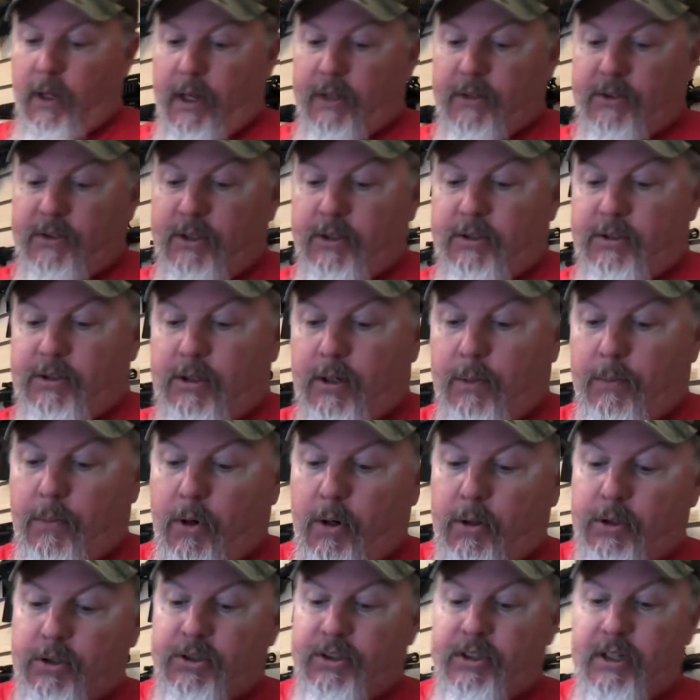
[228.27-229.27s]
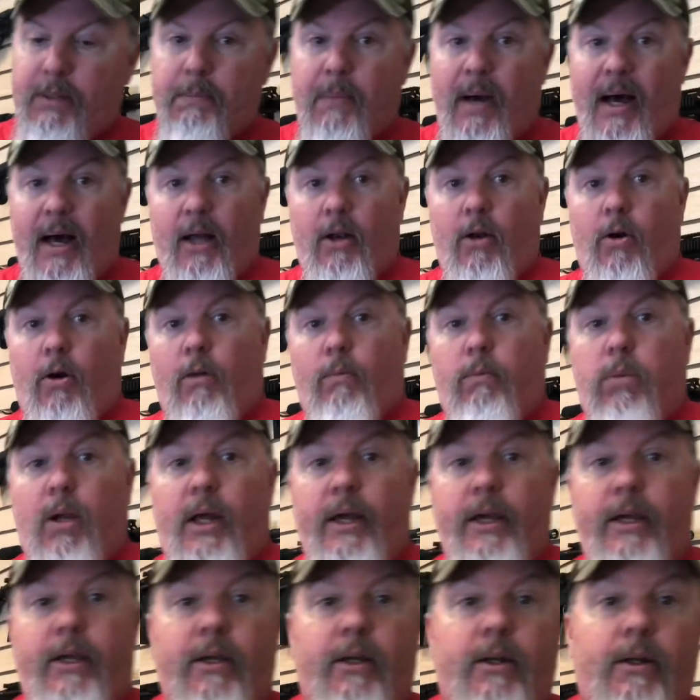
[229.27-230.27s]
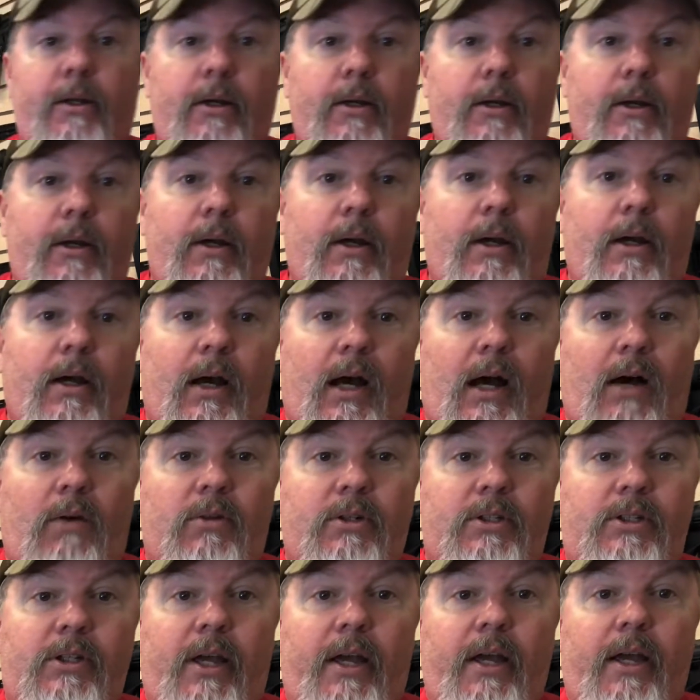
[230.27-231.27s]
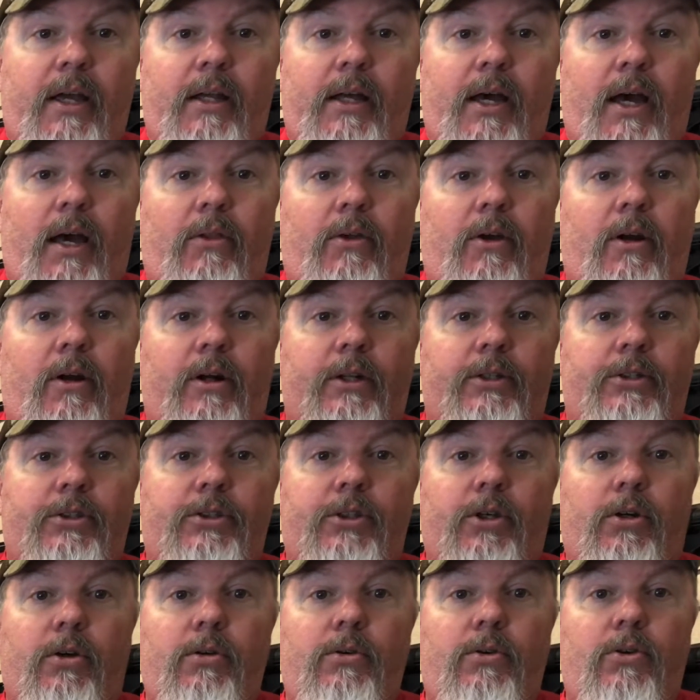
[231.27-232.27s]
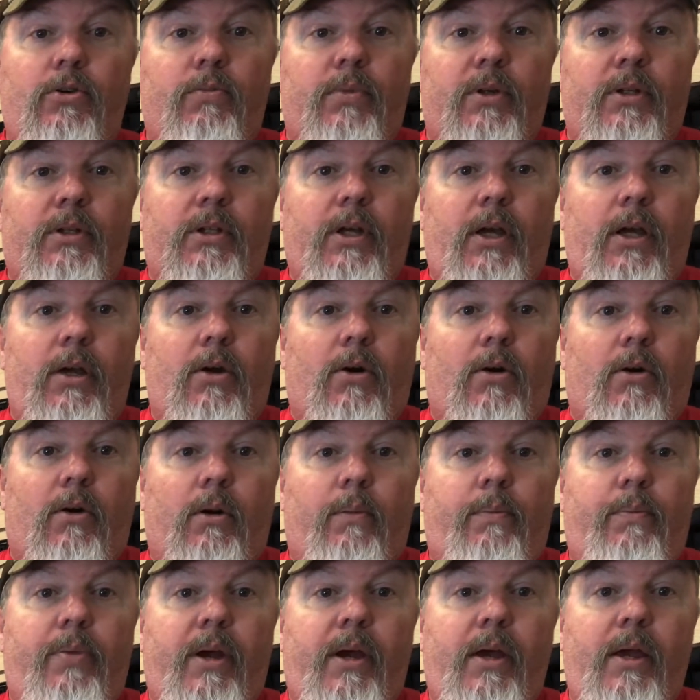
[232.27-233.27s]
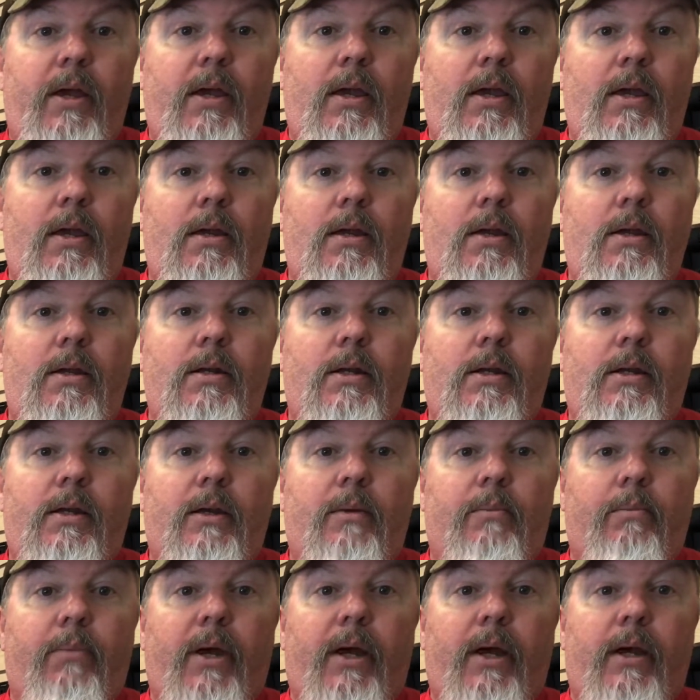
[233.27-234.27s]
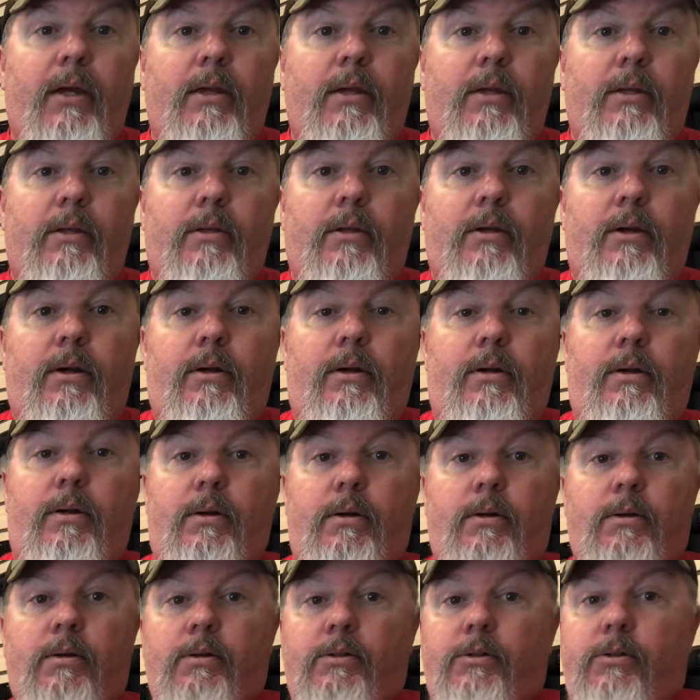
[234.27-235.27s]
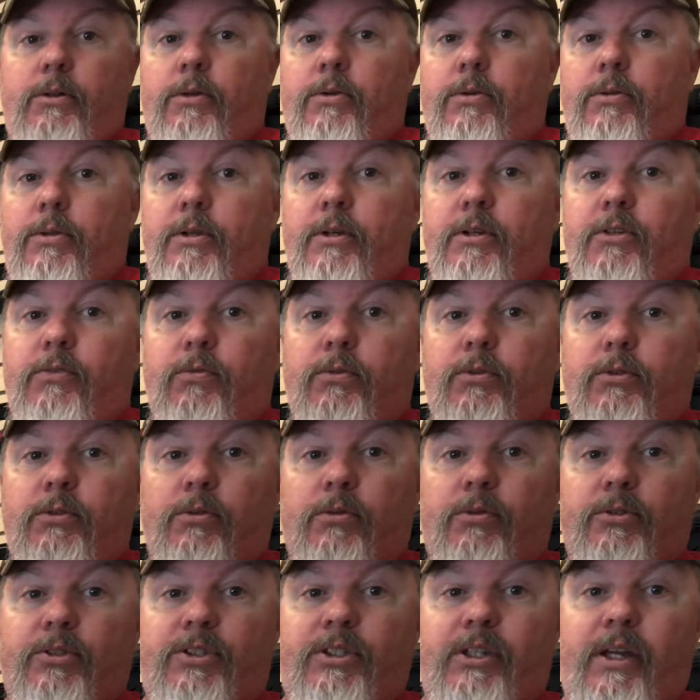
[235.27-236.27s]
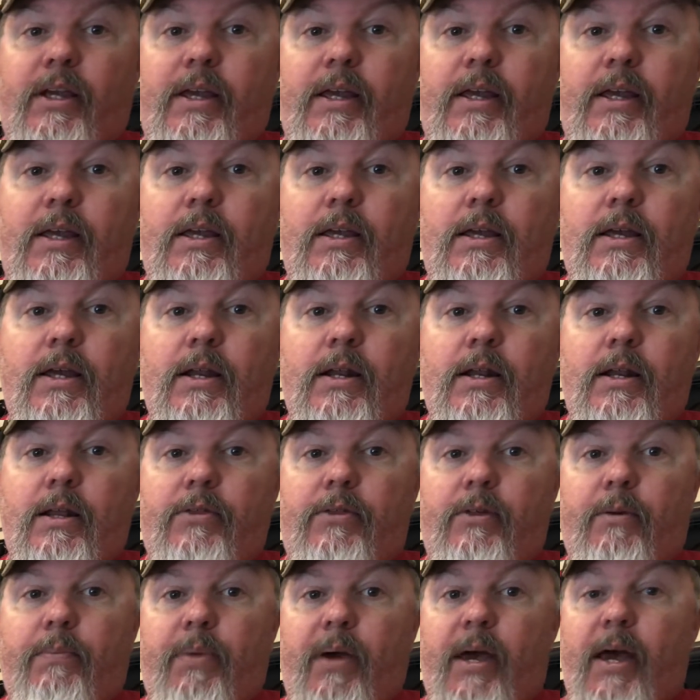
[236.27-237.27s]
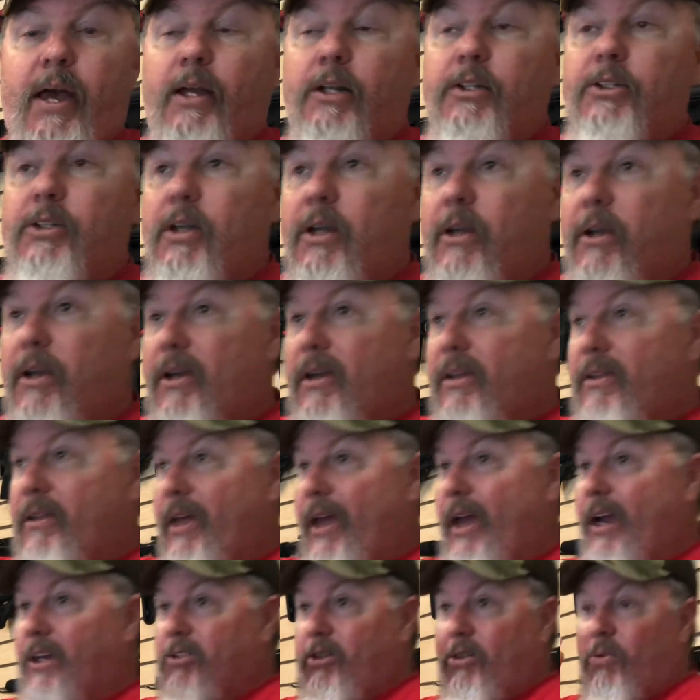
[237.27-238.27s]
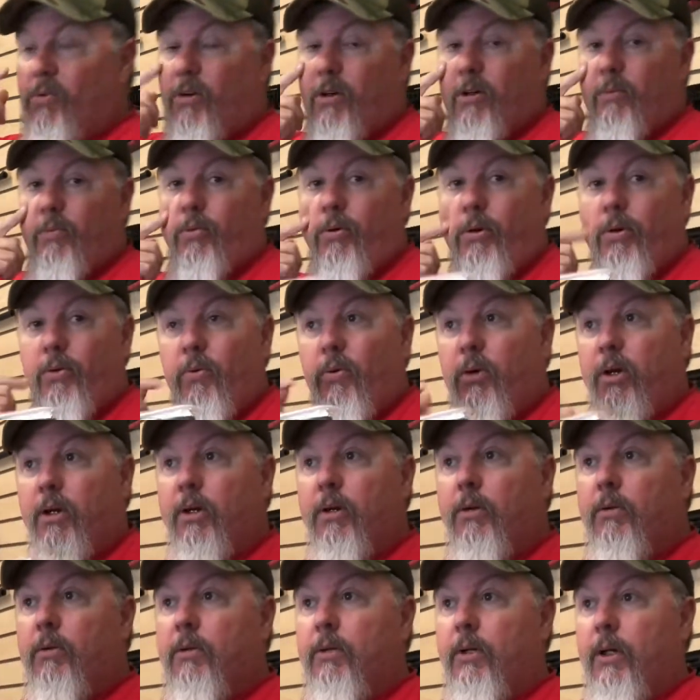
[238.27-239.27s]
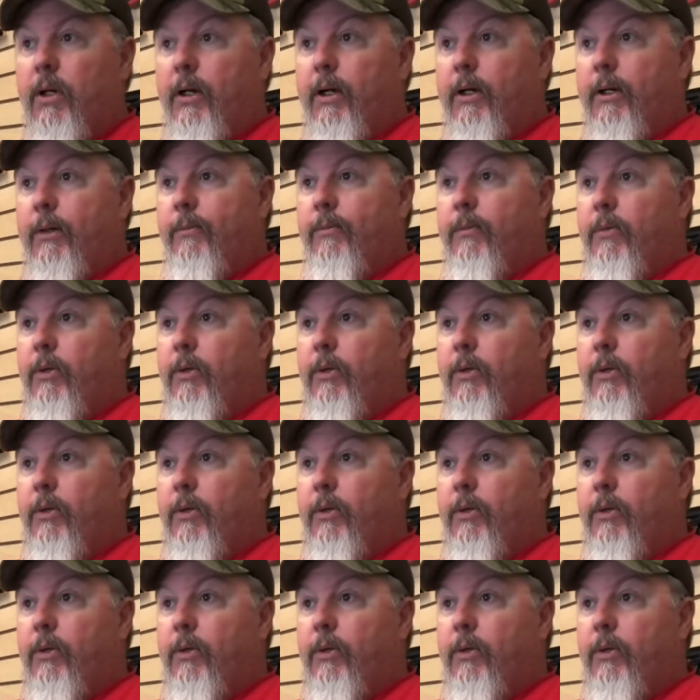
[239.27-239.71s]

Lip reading: this emergency Mylar blanket. I would take it out of there and show you, but they are a pain to get back in there. So this one's going to stay in the package. They actually work pretty well.